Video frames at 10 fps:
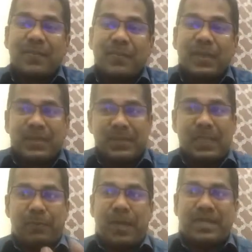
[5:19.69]

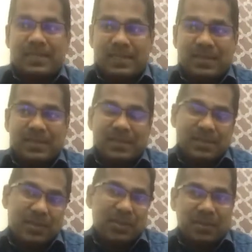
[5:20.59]
Surprise
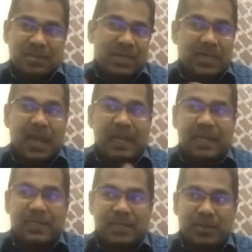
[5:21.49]
tone, that high
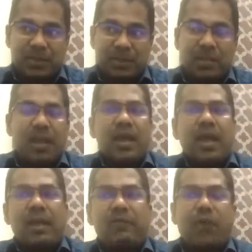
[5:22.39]
rising tone.
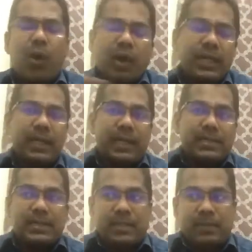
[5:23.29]
And falling
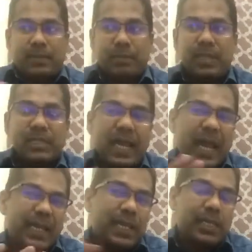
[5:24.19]
rising means
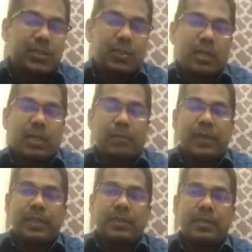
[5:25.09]
idea is not
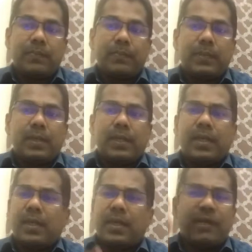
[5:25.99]
complete.
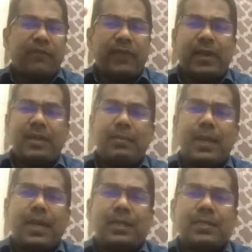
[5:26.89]
He failed in
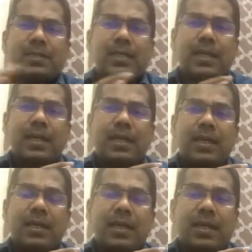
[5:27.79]
maths,
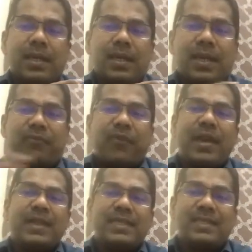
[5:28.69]
he failed
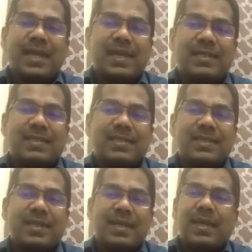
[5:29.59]
in science,
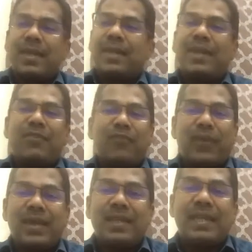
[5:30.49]
he
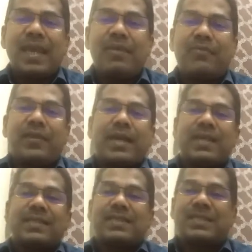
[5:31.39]
failed in every
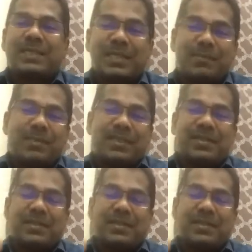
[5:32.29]
other subject.